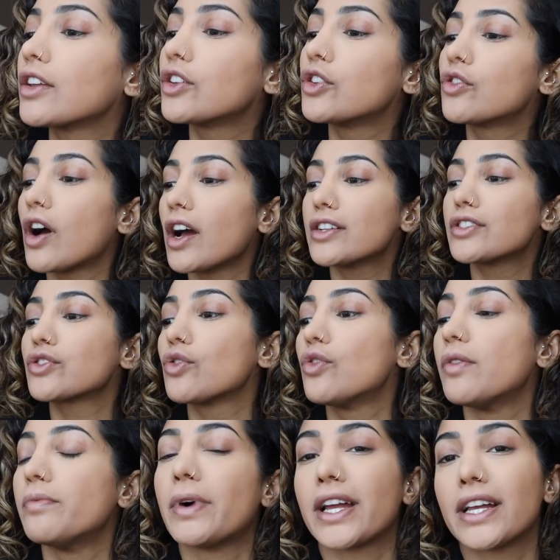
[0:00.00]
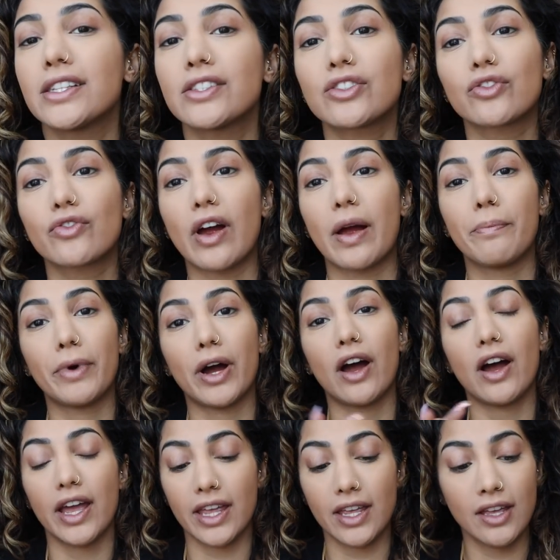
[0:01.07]
you guys saw on my Instagram, but
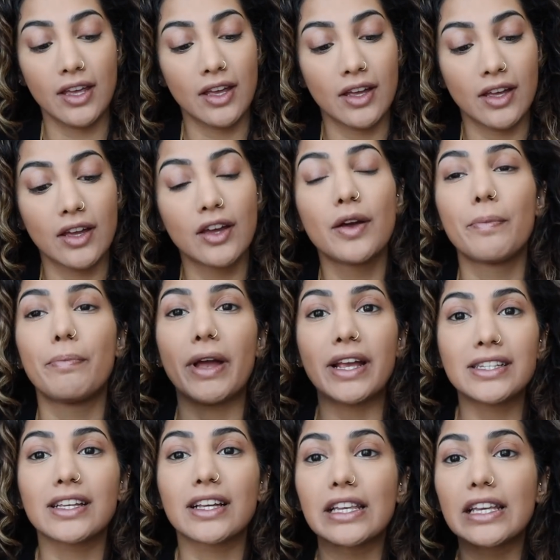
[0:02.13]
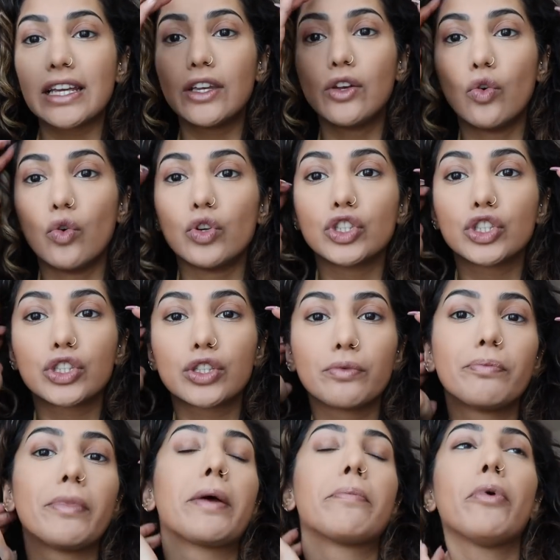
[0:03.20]
I basically launched
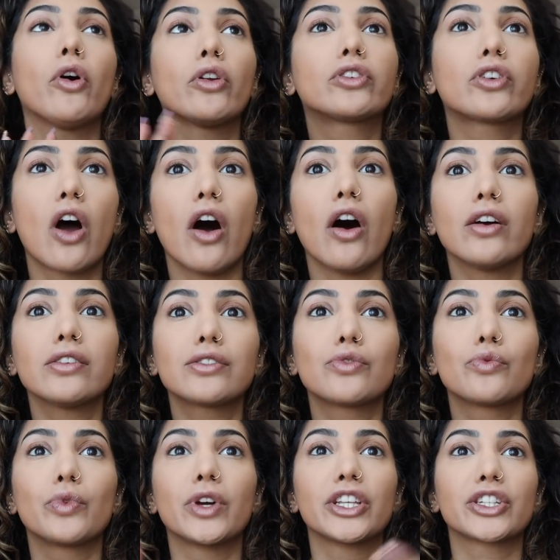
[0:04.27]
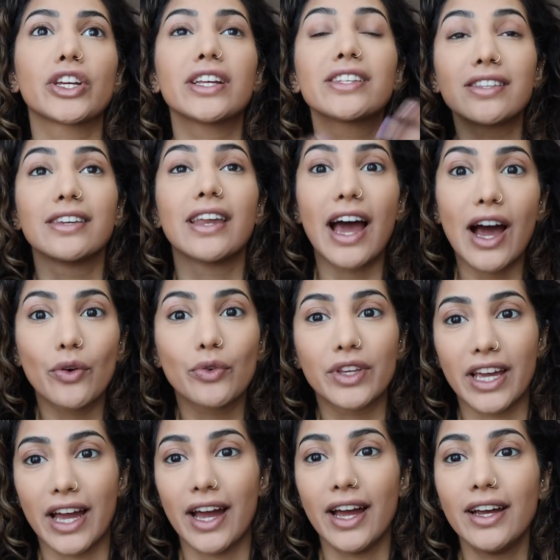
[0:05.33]
my podcast, which isn't out
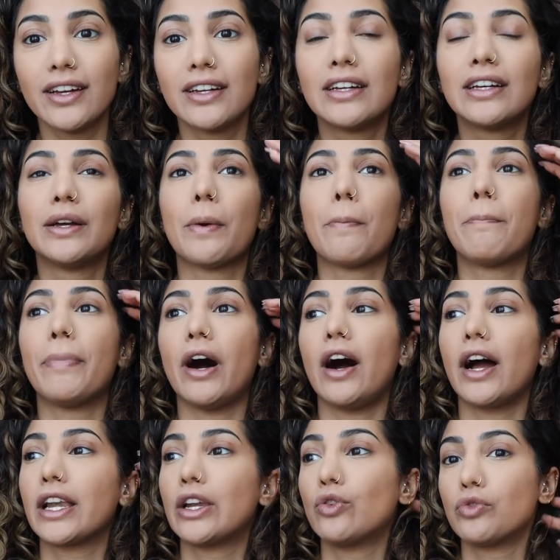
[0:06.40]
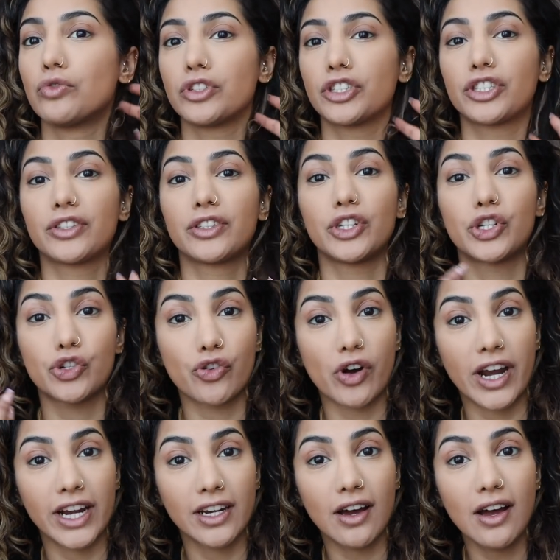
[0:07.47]
yet, but I launched the
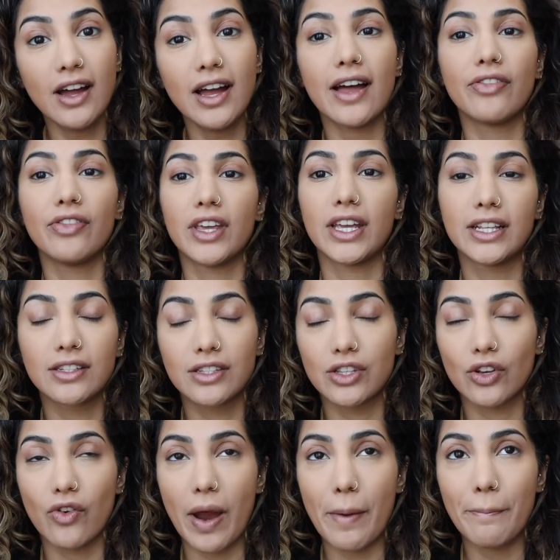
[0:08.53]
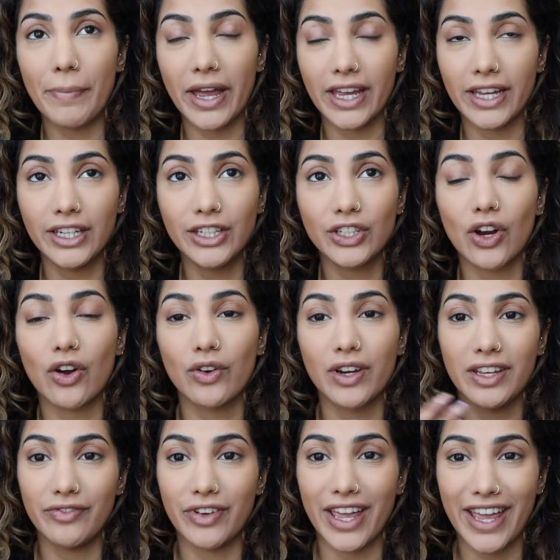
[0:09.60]
trailer and Instagram page. I'll
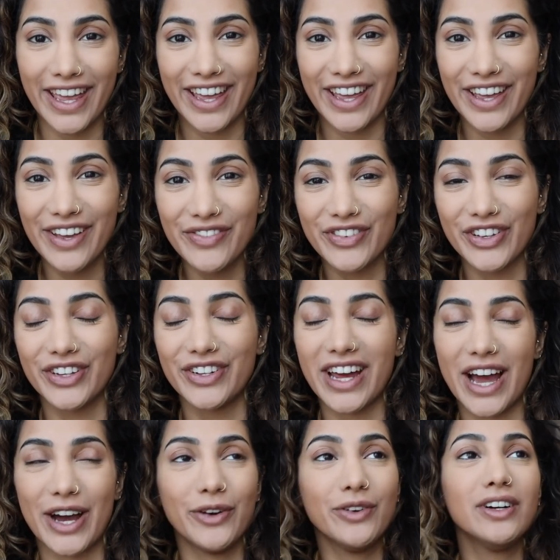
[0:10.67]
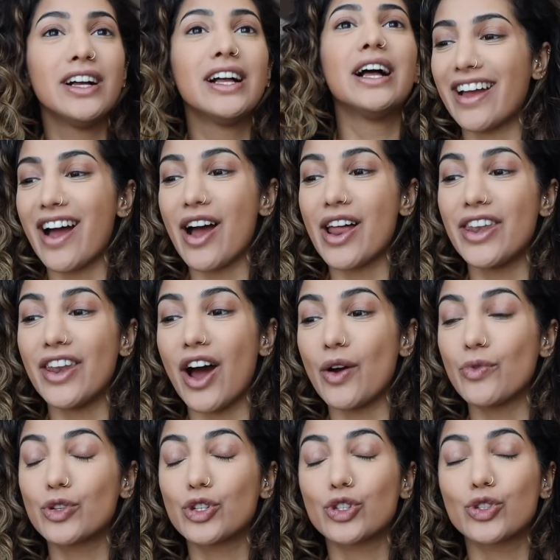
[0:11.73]
leave it here for you now. And I
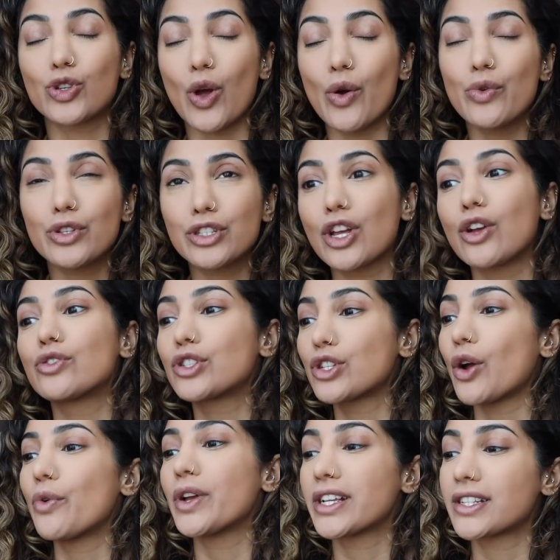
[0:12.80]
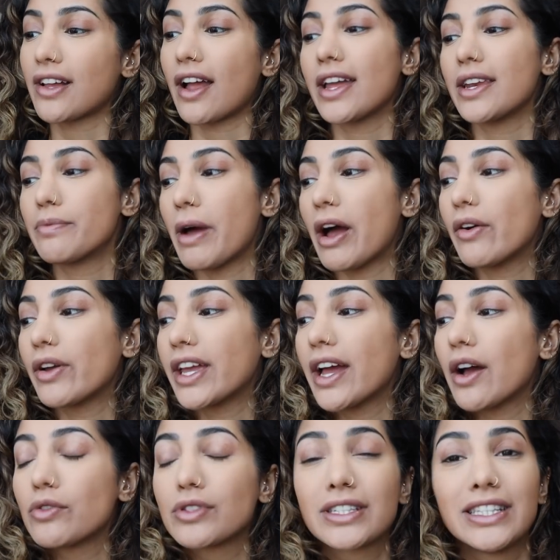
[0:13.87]
was so, so, so excited about it.
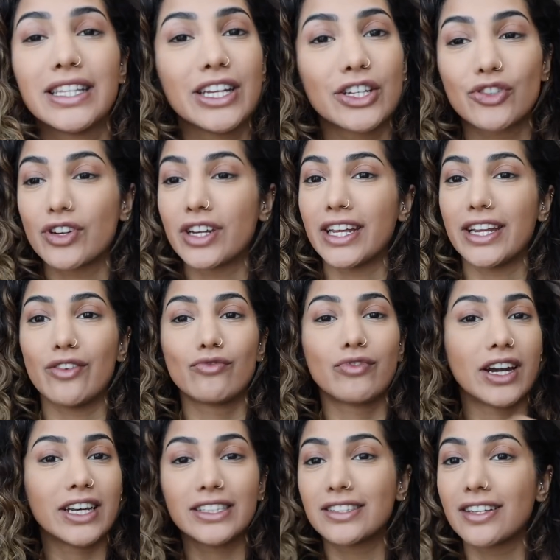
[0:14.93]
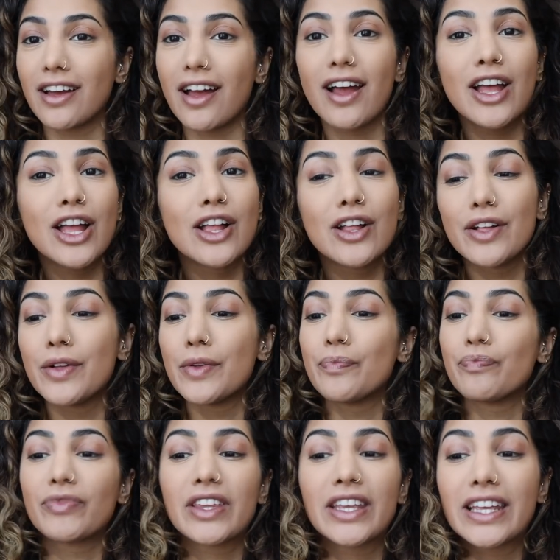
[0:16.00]
I was literally ready to
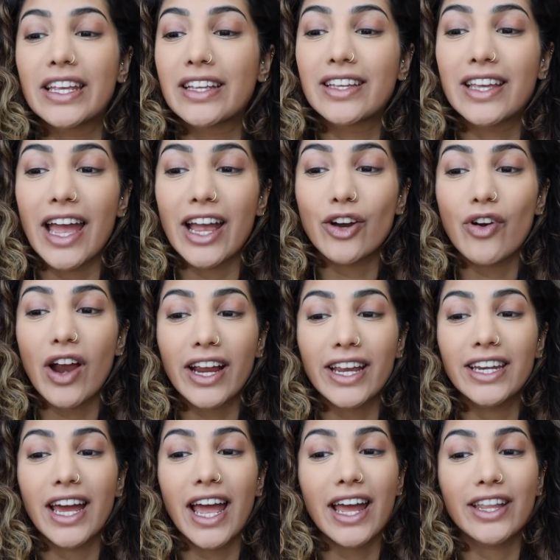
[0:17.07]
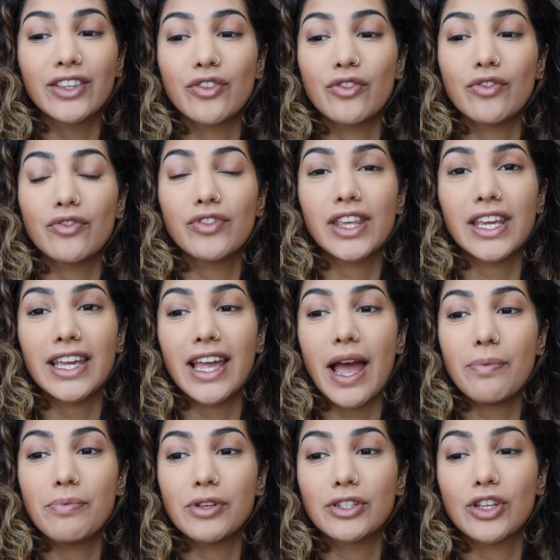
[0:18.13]
get cracking. I had the
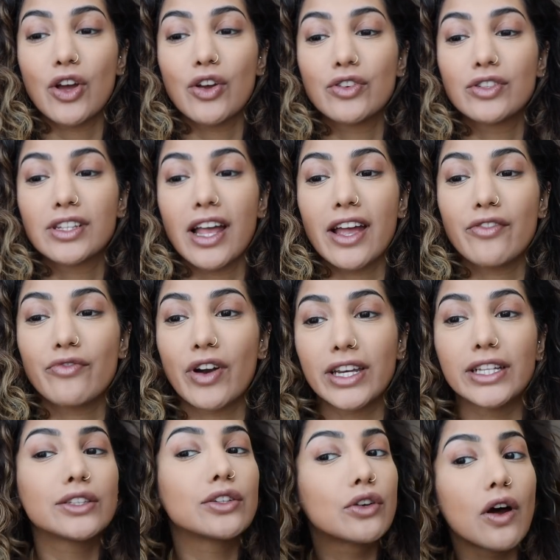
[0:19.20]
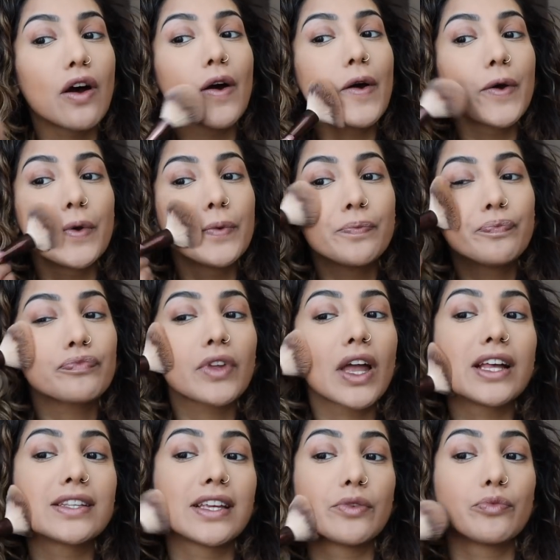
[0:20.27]
episodes like ready to go,
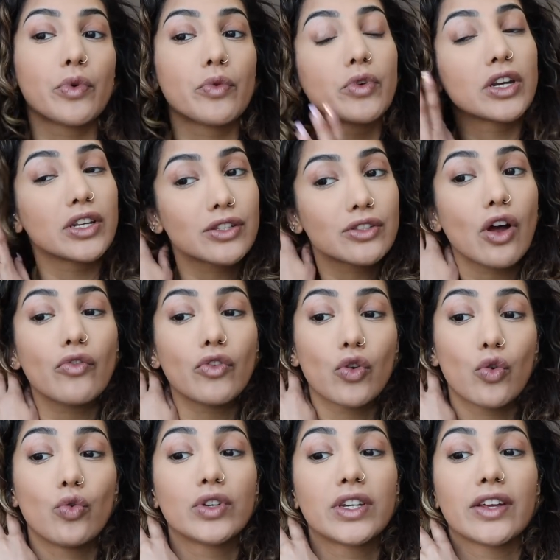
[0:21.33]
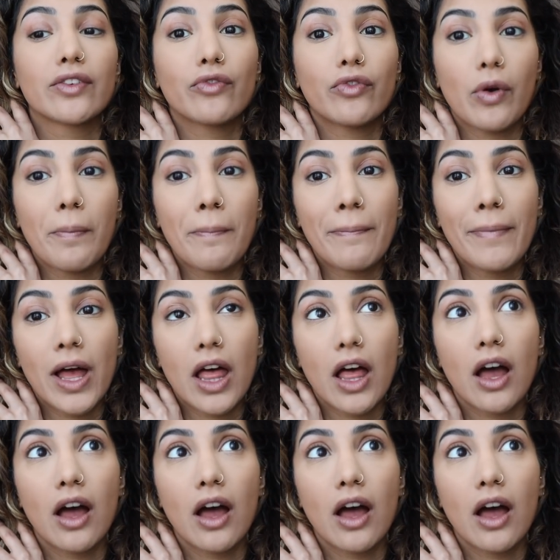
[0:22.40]
as in we were going to start recording from